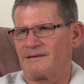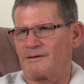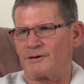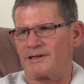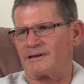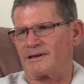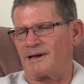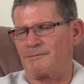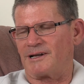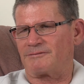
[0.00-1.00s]
whether you're
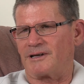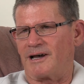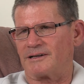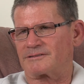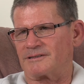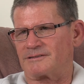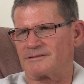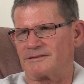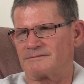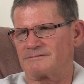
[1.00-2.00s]
game enough to ask.
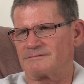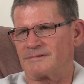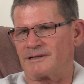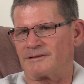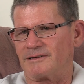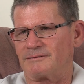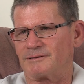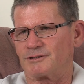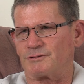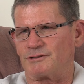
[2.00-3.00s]
It's another thing,
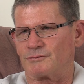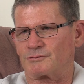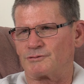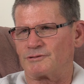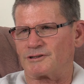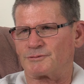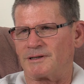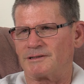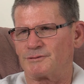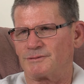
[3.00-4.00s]
whereas we all should, I
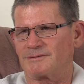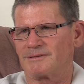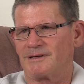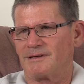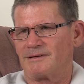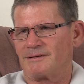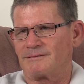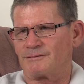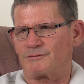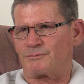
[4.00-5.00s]
suppose. But
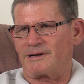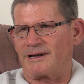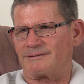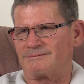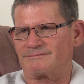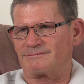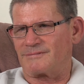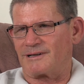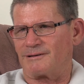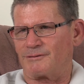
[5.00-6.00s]
we're all proud and
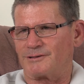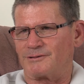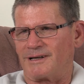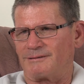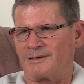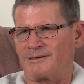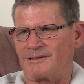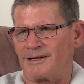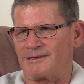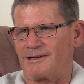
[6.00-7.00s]
no, won't do that,
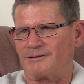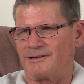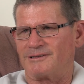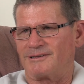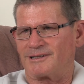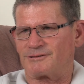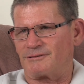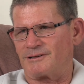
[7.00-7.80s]
don't need you. That's all